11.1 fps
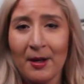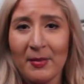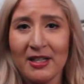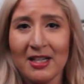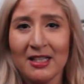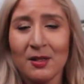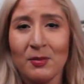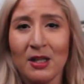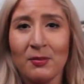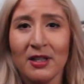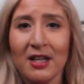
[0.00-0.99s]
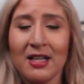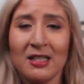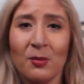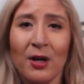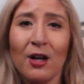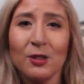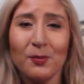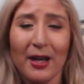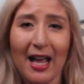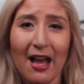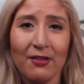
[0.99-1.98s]
It doesn't mean because someone else
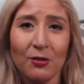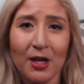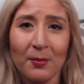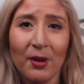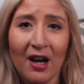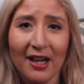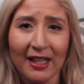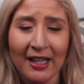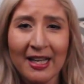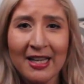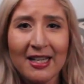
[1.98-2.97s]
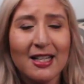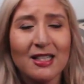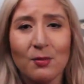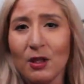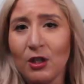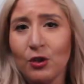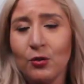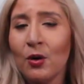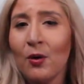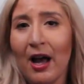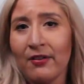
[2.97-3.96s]
might have a great body, doesn't mean you
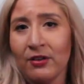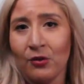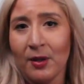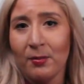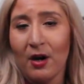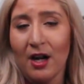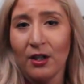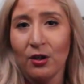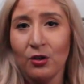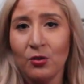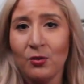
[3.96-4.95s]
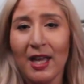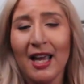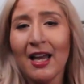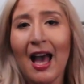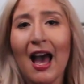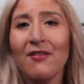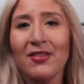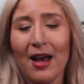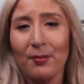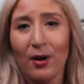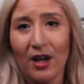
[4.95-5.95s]
don't have a great body, or you can't have
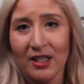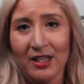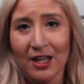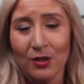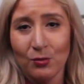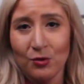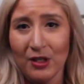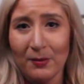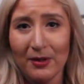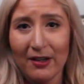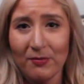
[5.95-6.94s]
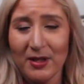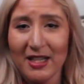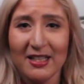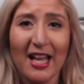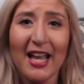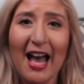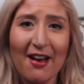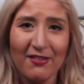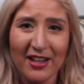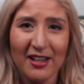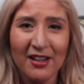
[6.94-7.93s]
that body that you dreamed of because they
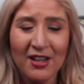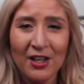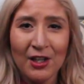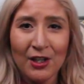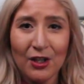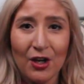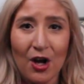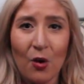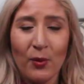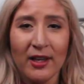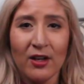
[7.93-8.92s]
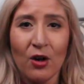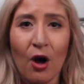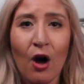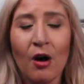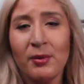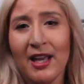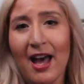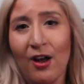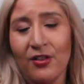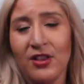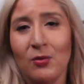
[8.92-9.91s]
have it. You know, we can all be
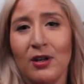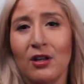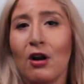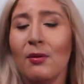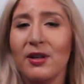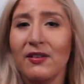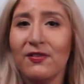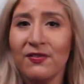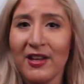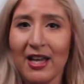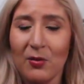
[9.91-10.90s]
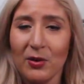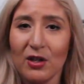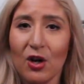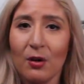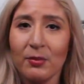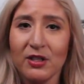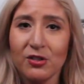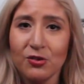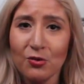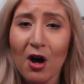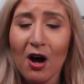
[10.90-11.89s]
healthy, we can all be fit, and we can all be
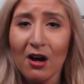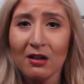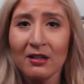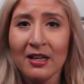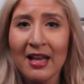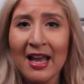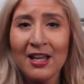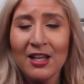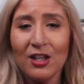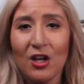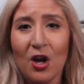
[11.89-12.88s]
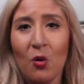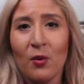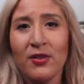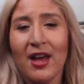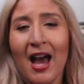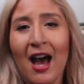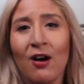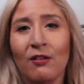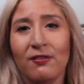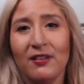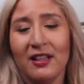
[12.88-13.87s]
strong, you know,
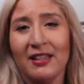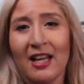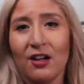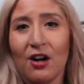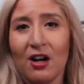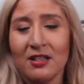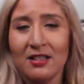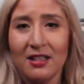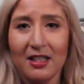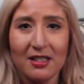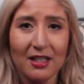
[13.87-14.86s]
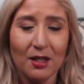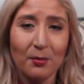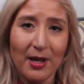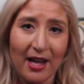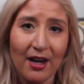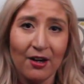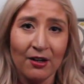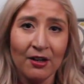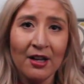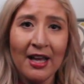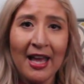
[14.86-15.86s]
without feeling that constant need to compare.